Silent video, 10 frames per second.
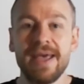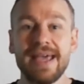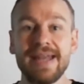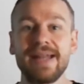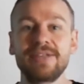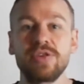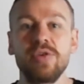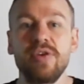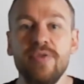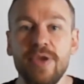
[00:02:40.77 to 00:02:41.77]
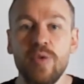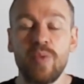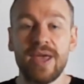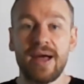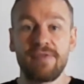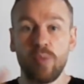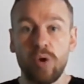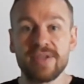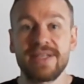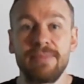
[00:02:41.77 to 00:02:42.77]
In Natori Ryu, we have a
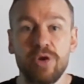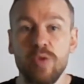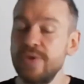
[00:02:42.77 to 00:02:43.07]
WhatsApp group